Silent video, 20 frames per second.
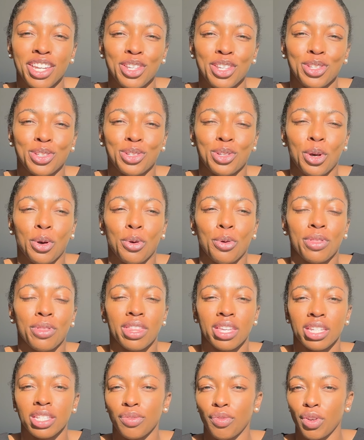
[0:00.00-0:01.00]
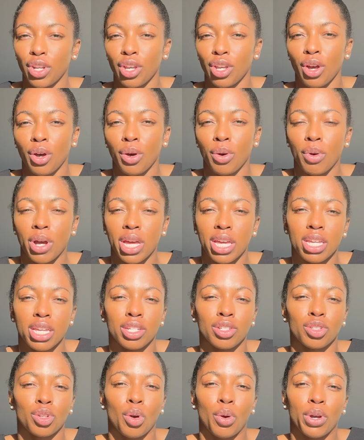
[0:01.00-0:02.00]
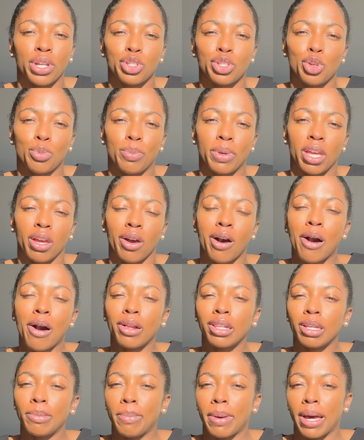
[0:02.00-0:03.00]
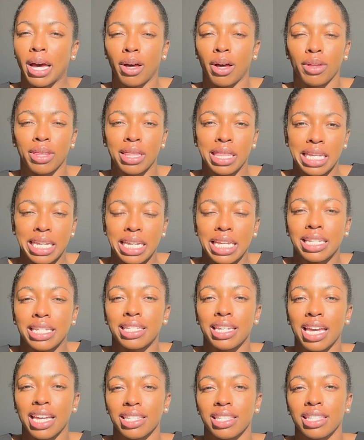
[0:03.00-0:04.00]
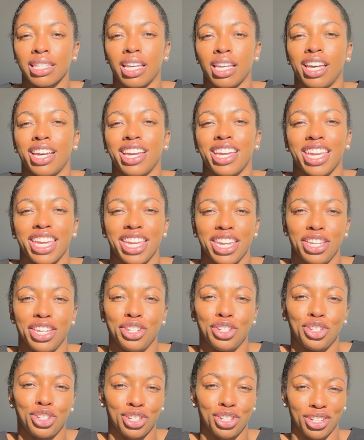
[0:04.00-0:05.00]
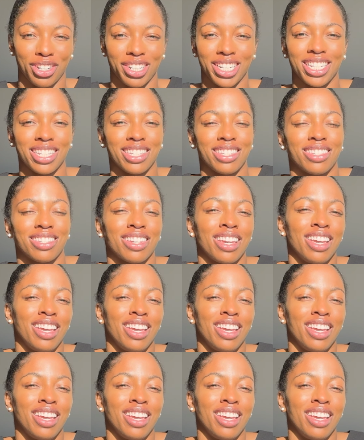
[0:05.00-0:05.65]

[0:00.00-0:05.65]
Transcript: So this video is going to be all about the Tesla insurance.